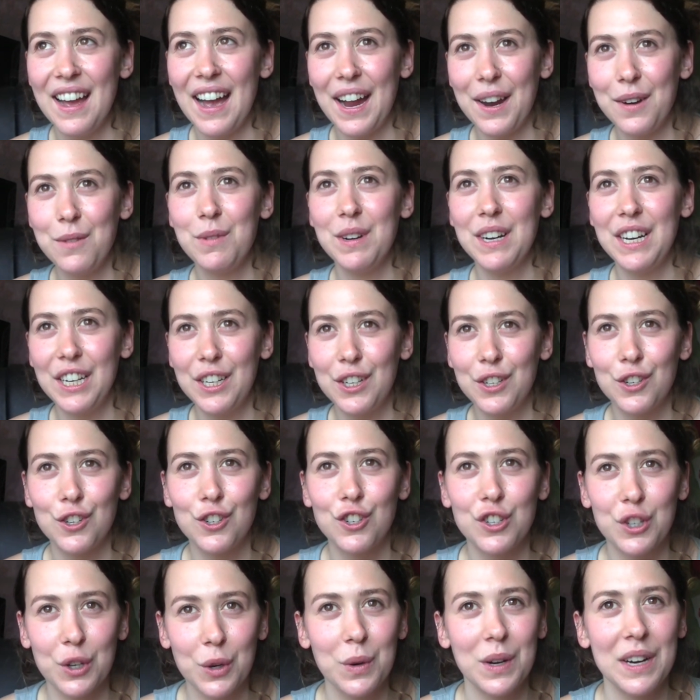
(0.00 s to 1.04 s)
I really
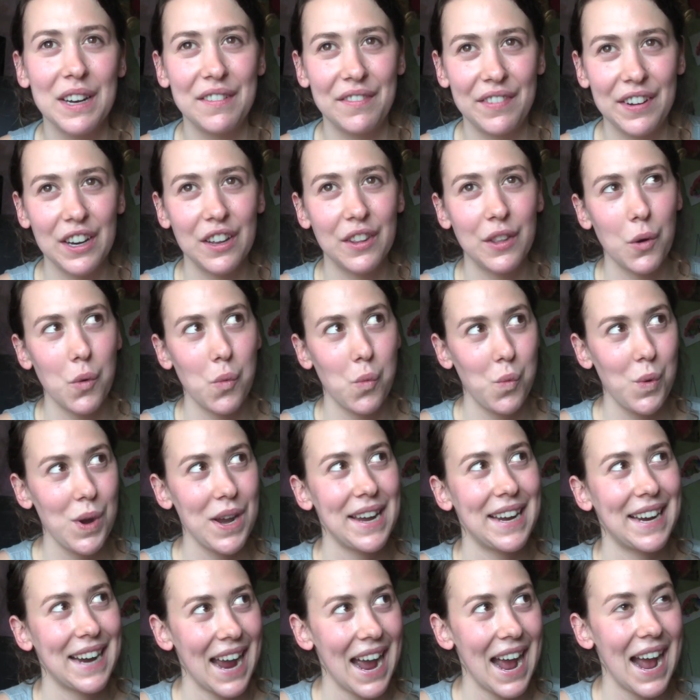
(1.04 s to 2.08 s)
truly feel that we
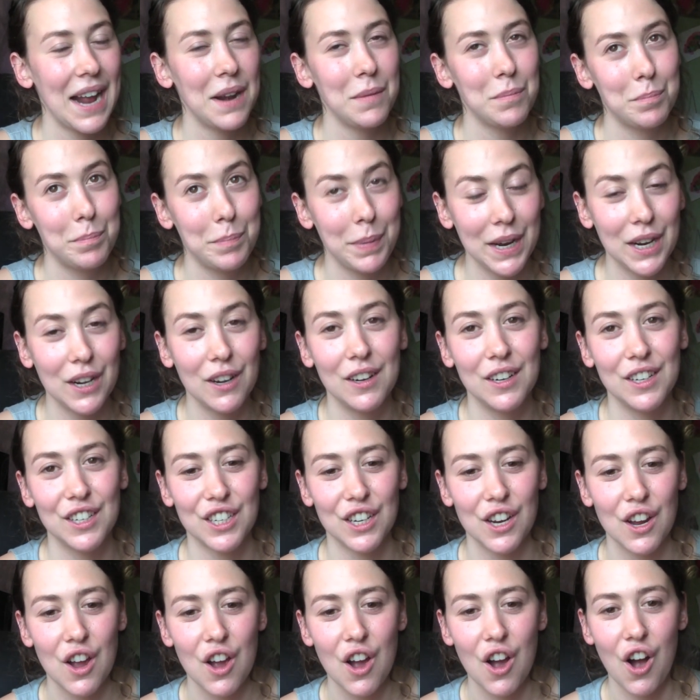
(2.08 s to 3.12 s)
can
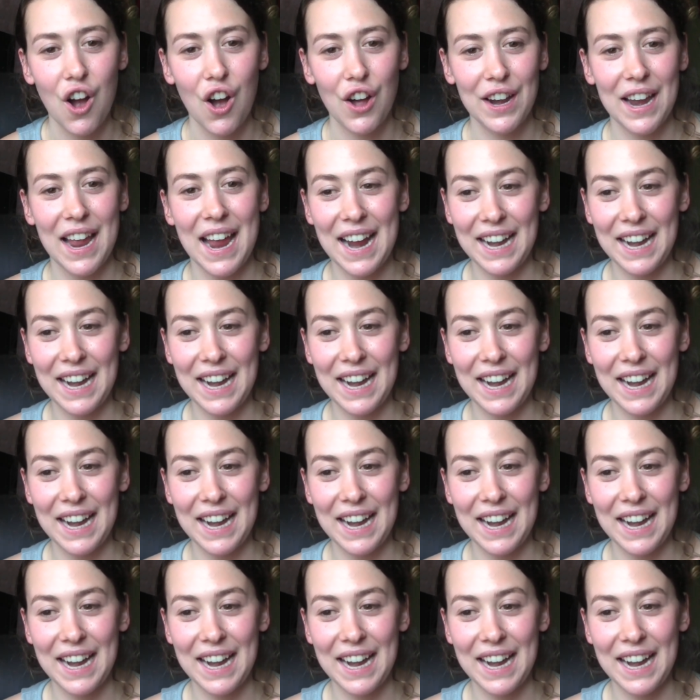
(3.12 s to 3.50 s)
build on